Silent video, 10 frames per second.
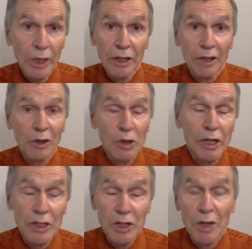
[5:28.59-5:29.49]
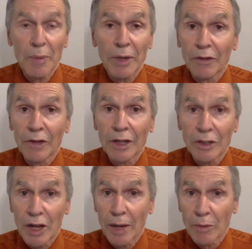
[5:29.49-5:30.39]
Usually it's in the middle of the
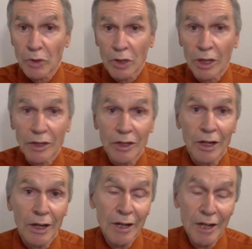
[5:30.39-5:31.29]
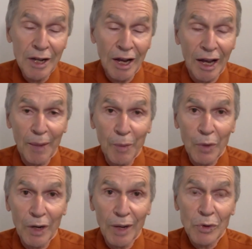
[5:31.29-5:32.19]
exams that when
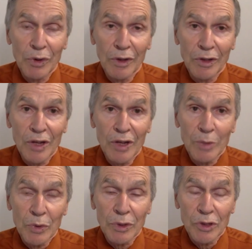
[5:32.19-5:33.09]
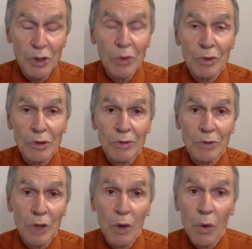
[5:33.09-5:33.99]
I'm doing the exams with the students.
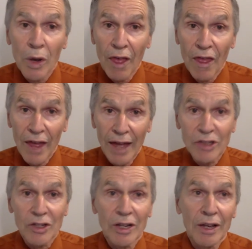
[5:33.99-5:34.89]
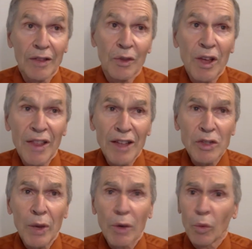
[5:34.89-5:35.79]
So that's the
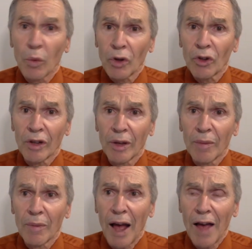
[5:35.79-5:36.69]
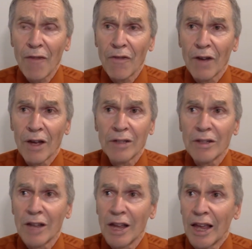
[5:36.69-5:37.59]
way it works. I find
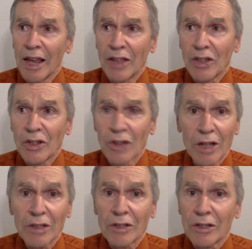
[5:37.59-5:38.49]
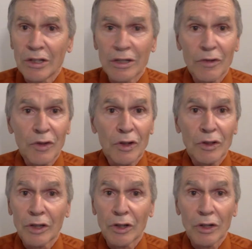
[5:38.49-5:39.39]
it's not difficult
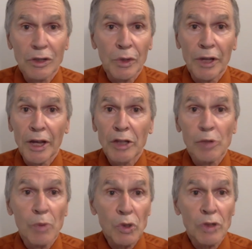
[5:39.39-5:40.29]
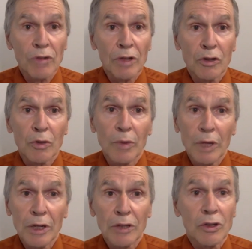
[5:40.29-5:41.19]
at all to engage most of the
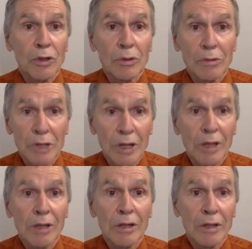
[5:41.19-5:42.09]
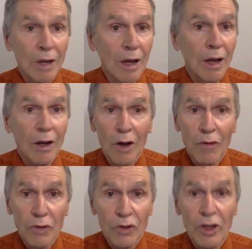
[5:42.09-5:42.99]
intermediate students in
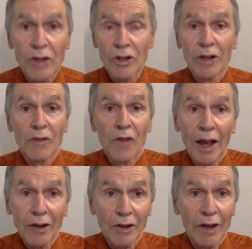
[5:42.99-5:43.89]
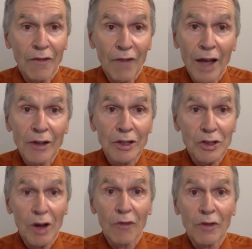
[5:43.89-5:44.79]
conversation. In fact, I find it's
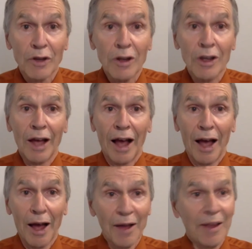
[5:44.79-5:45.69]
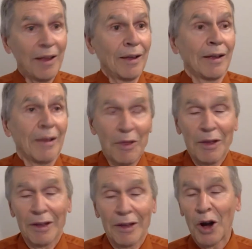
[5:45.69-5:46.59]
often
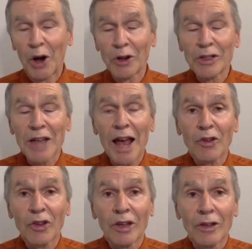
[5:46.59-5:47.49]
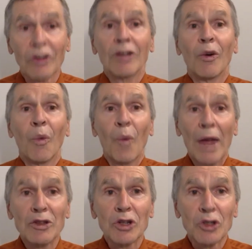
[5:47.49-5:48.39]
the harder task is when
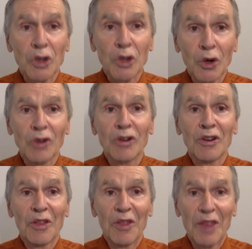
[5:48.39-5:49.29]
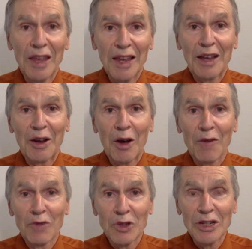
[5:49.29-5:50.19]
to turn the
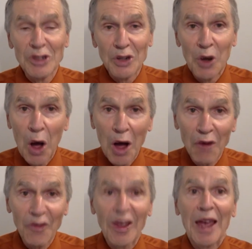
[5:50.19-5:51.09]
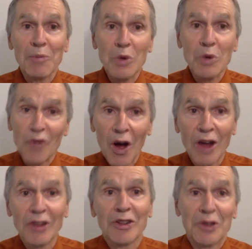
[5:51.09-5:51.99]
conversation off and move on
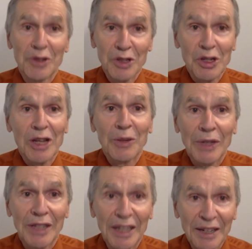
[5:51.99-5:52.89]
to the sight reading.